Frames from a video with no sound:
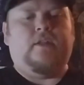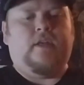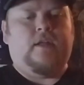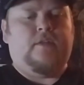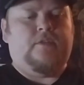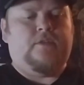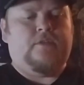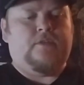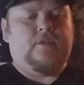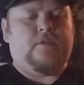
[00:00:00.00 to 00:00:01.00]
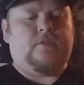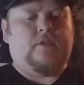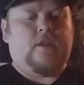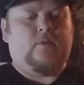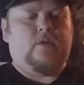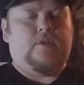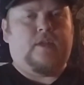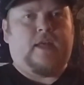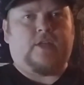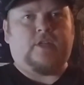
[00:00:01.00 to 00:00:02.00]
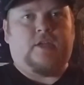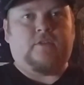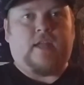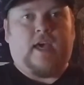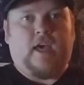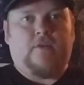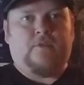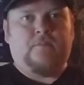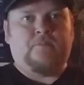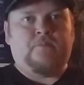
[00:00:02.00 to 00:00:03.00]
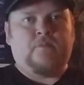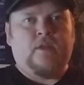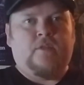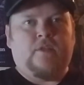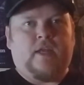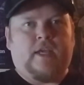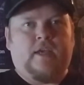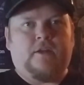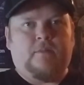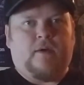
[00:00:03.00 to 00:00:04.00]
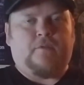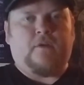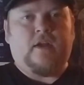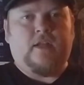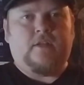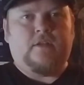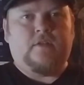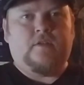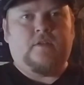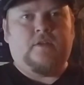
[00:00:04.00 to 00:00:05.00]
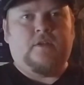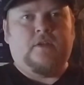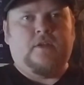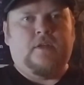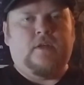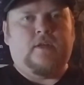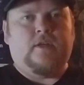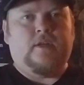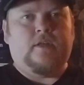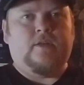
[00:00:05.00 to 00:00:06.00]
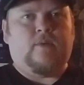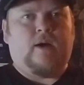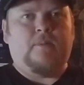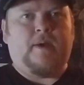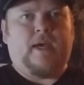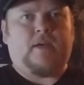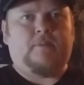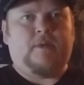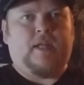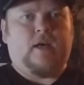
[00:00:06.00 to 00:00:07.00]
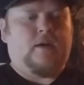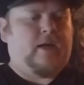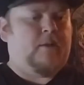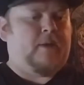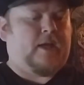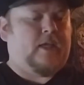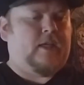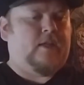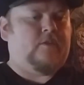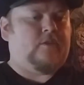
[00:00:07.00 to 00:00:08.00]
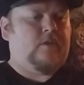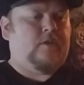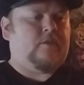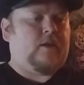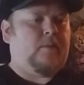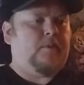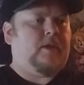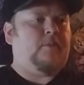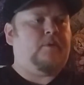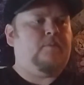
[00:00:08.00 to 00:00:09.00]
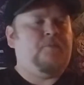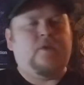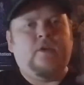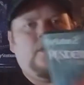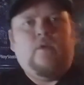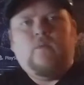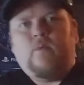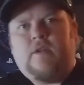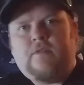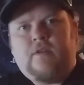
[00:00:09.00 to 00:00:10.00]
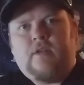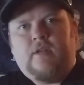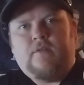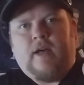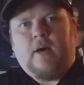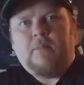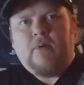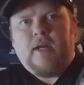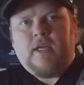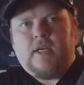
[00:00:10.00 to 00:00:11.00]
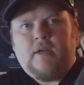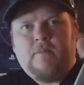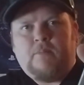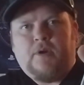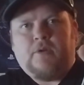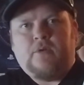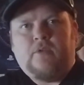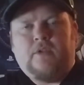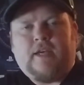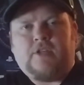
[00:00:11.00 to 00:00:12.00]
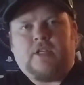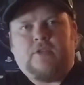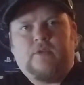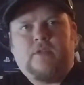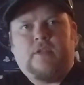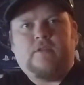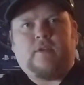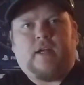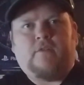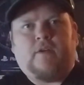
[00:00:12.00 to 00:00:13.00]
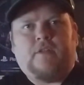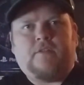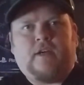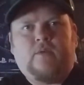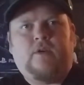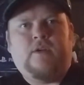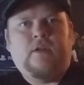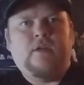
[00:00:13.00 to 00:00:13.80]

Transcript: then this is another one that actually I used to have that I gave to my friend a while back, but now I got it back again, so this time I'm going to keep it. Resident Evil Outbreak. Pretty cool. They actually got 2 of these, so I got to find the second one.